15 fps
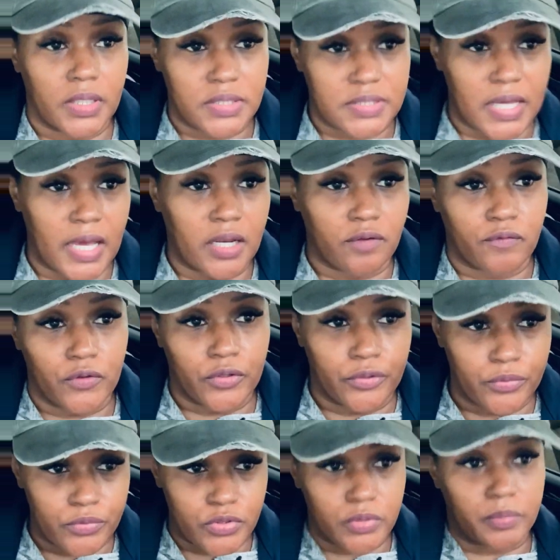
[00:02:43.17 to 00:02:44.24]
excited for
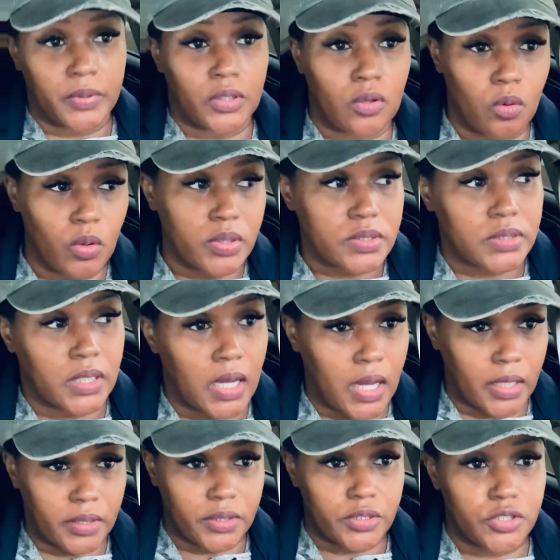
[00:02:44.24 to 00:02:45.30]
you to be going to
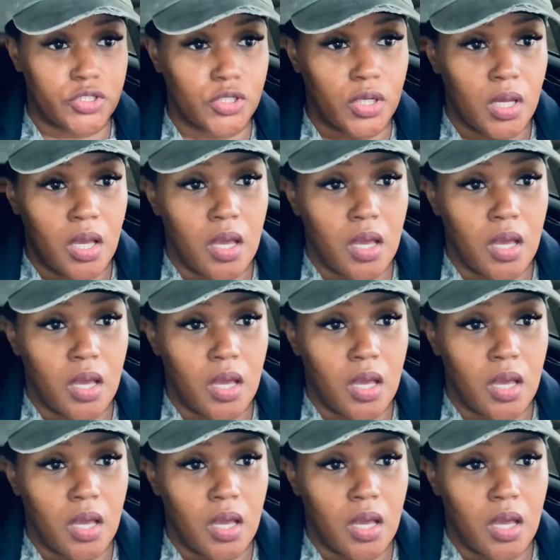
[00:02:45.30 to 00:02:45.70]
college.